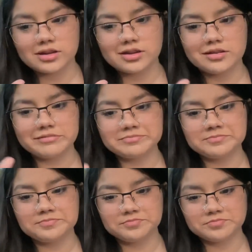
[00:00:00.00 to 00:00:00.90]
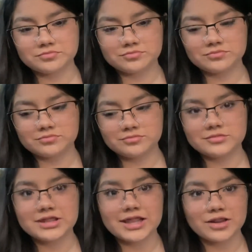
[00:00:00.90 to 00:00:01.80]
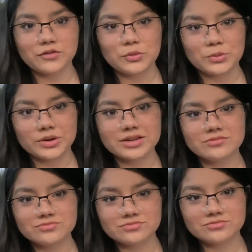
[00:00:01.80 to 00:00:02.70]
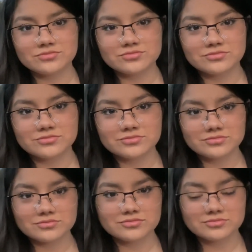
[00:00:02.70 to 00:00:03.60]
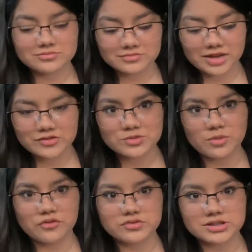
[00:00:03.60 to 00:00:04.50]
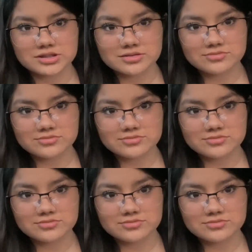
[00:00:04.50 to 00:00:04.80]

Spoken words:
Like a 4. I have a small foot.